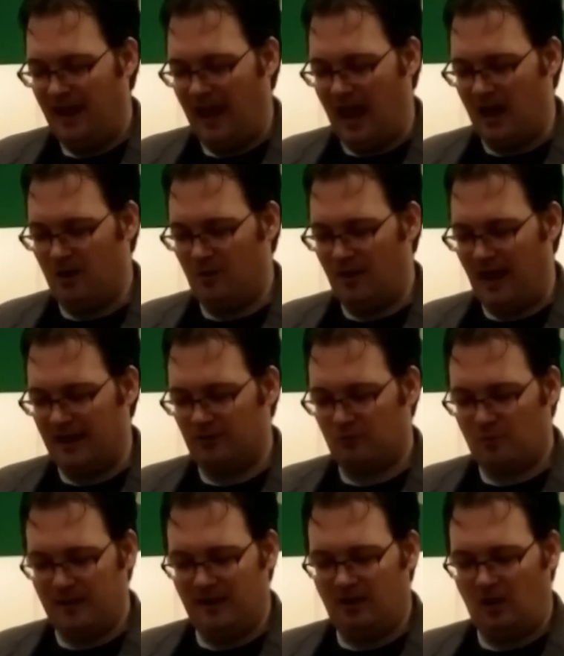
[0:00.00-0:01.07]
Hal had a
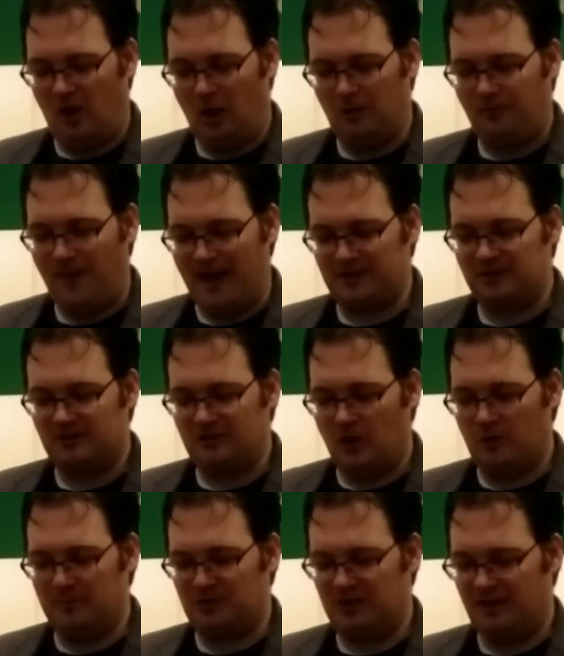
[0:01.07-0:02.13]
real old-fashioned
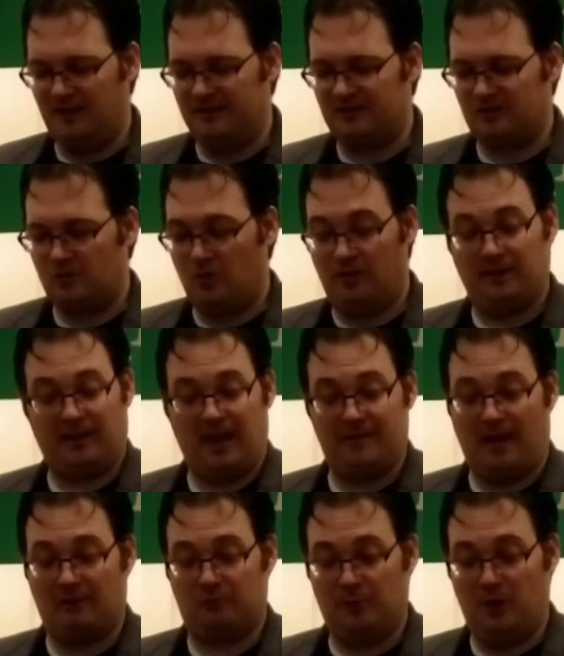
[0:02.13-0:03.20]
soda machine in his school that gave
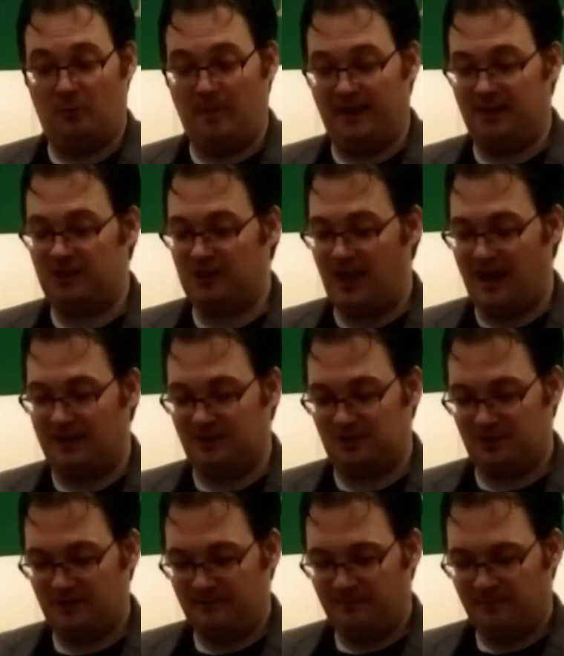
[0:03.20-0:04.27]
out real money change.